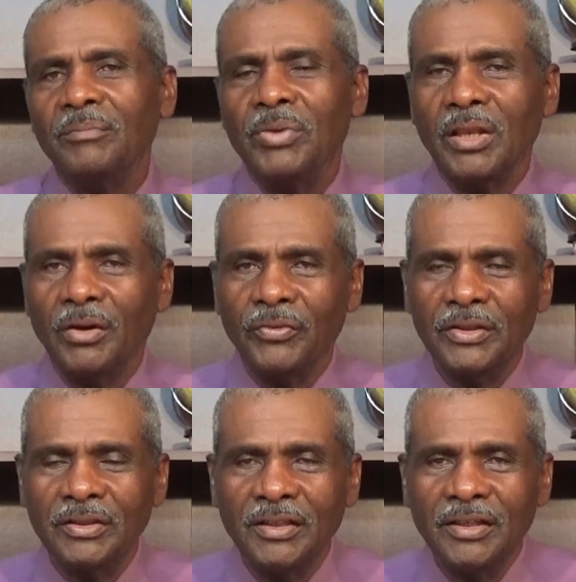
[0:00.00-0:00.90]
Beloved,
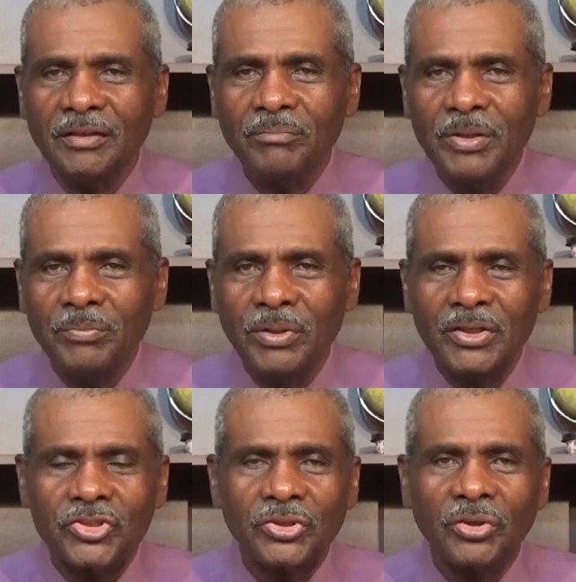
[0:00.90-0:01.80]
be
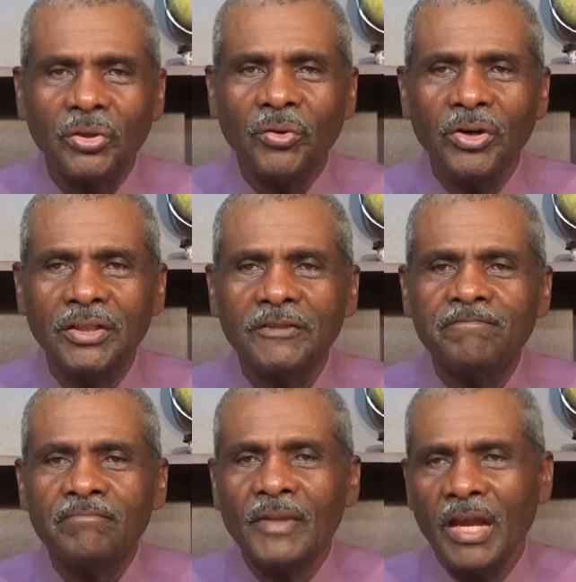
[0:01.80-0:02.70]
blessed in the Lord,
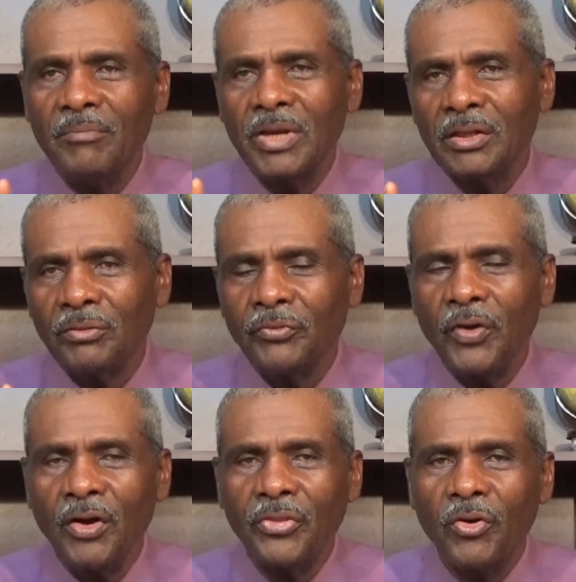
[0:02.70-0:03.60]
and may the
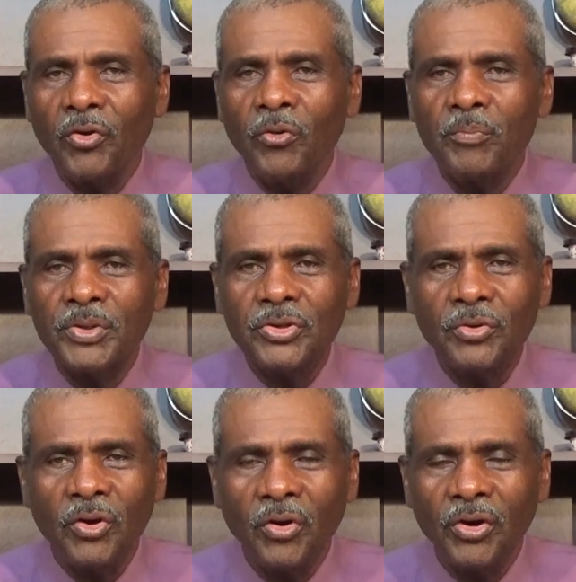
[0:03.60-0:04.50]
Father open
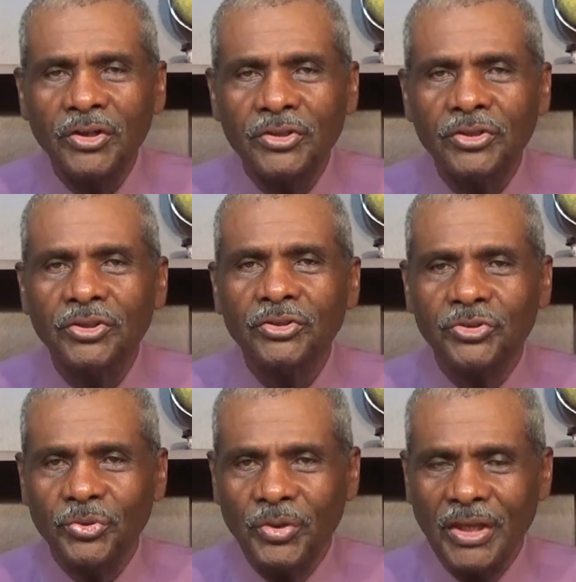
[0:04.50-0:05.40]
your heart
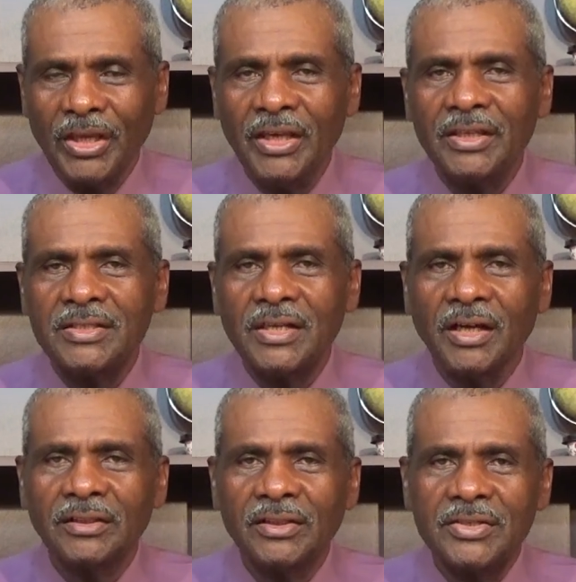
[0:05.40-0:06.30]
to his
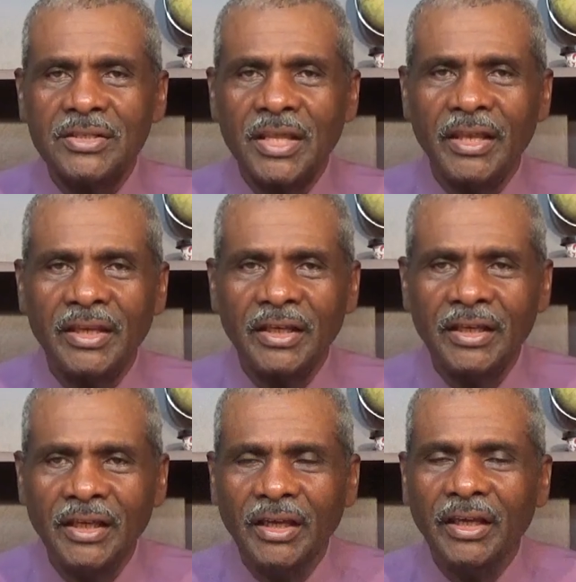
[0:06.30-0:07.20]
understanding
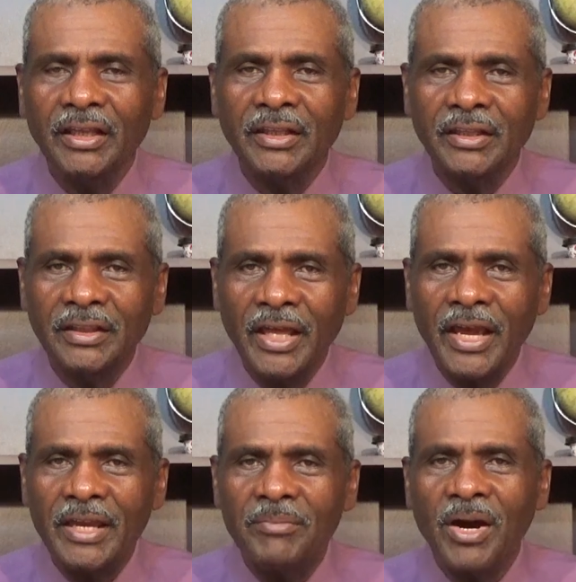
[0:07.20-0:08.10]
in the
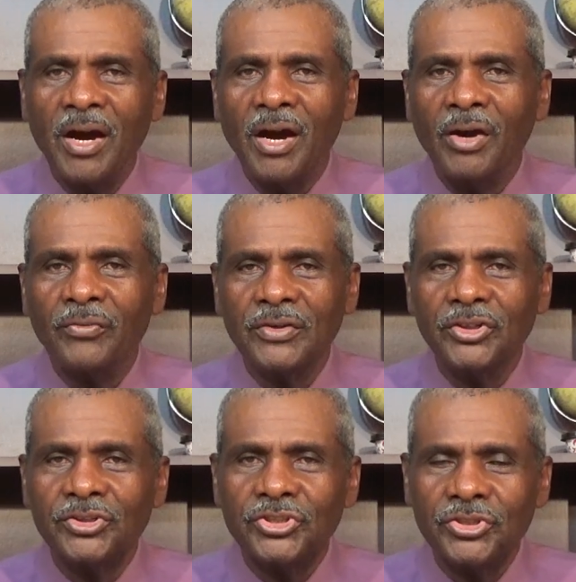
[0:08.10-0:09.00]
name of
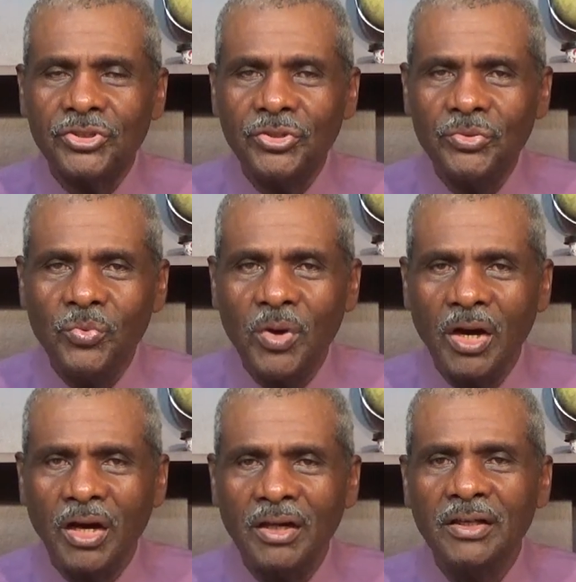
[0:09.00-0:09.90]

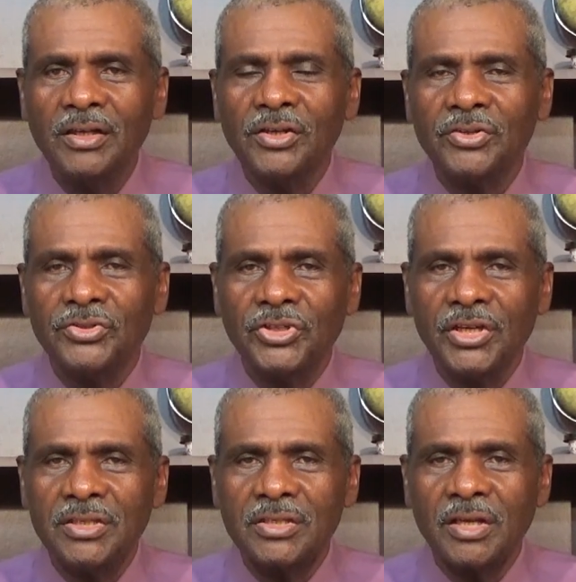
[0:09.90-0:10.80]
Yeshua
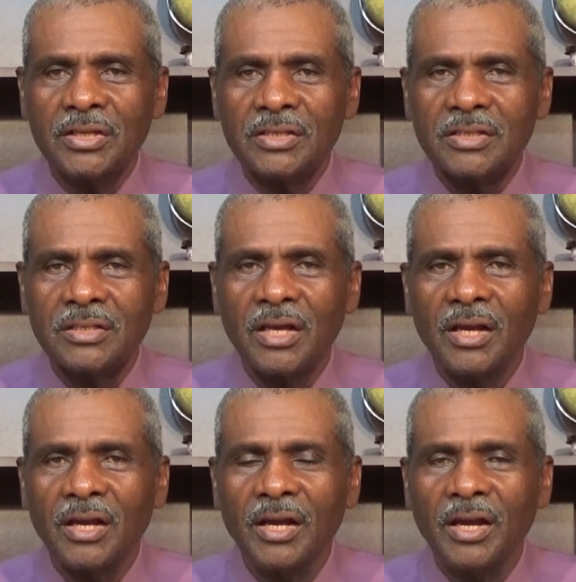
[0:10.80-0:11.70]
Jesus
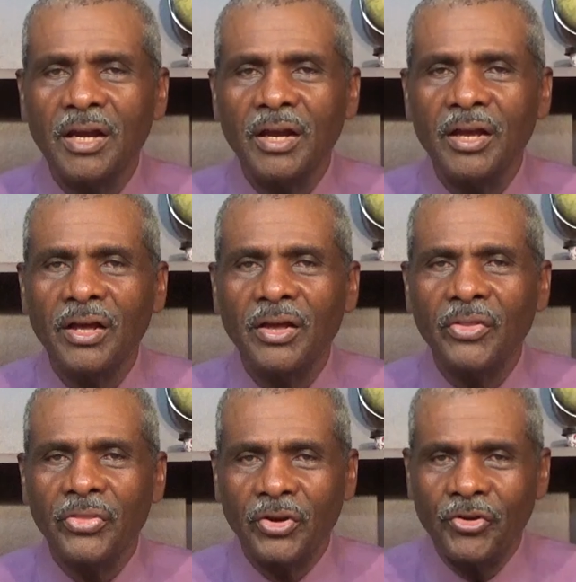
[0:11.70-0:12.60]

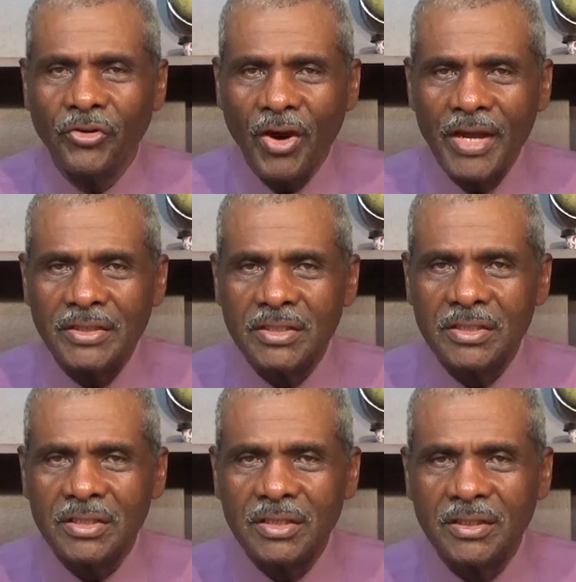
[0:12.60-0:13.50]
the
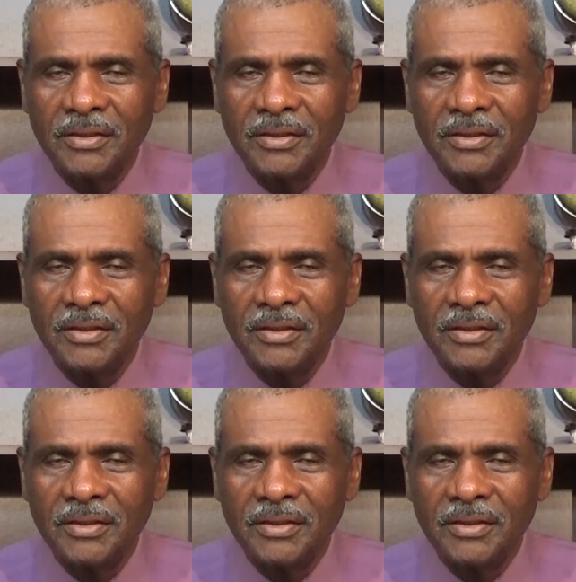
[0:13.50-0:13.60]
Christ.